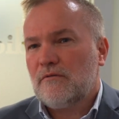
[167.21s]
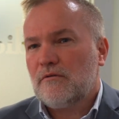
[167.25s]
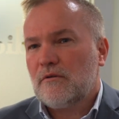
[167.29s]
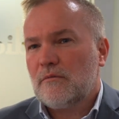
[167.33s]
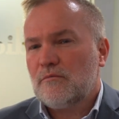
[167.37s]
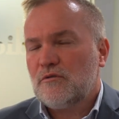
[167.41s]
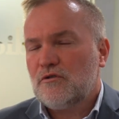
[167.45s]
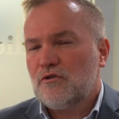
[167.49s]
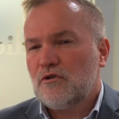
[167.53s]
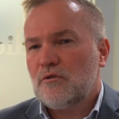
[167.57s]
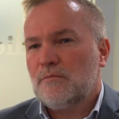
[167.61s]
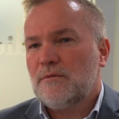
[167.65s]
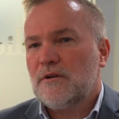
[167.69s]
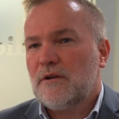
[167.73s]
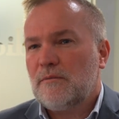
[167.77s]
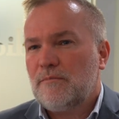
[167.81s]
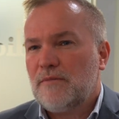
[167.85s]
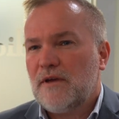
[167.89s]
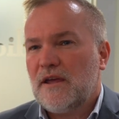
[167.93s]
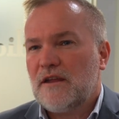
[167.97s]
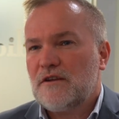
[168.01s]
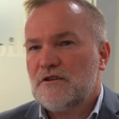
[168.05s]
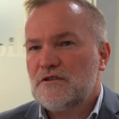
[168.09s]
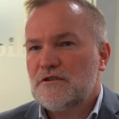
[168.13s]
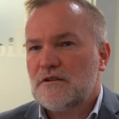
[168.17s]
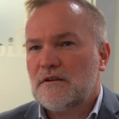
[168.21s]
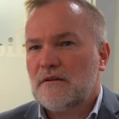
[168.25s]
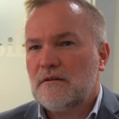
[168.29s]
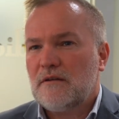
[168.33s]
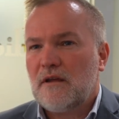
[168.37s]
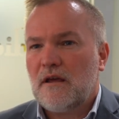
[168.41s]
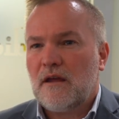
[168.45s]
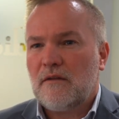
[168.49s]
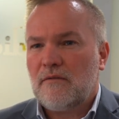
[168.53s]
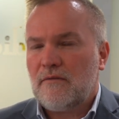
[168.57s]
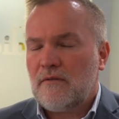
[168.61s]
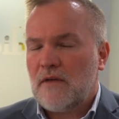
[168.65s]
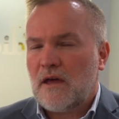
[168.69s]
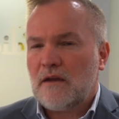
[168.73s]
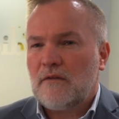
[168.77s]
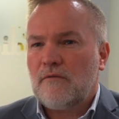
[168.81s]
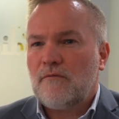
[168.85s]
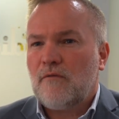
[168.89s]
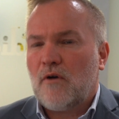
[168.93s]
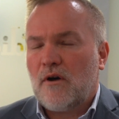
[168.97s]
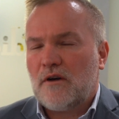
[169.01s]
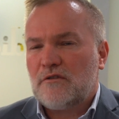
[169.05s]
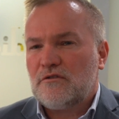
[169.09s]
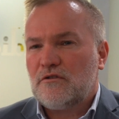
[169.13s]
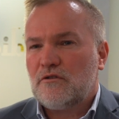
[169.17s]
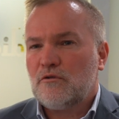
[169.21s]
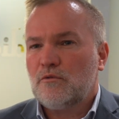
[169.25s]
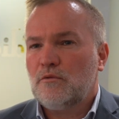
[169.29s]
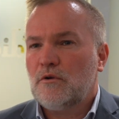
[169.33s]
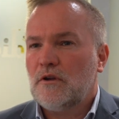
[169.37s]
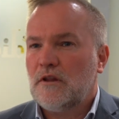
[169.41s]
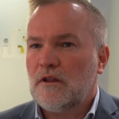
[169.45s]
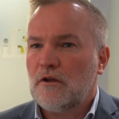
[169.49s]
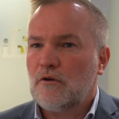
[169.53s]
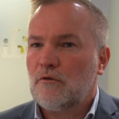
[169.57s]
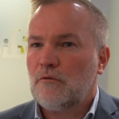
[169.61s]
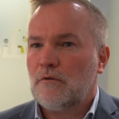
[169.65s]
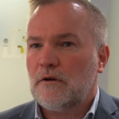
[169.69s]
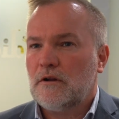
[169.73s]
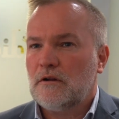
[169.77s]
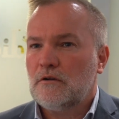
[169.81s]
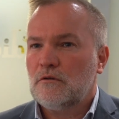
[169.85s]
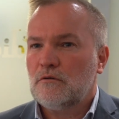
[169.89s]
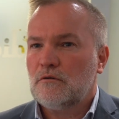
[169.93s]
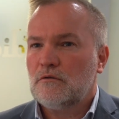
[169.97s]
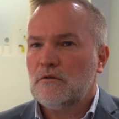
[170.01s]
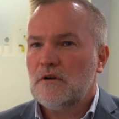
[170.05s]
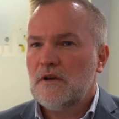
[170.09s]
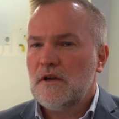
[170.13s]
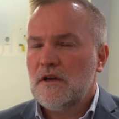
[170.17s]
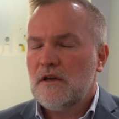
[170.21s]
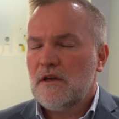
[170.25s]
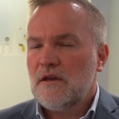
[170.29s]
from super to pension, that advice is really critical.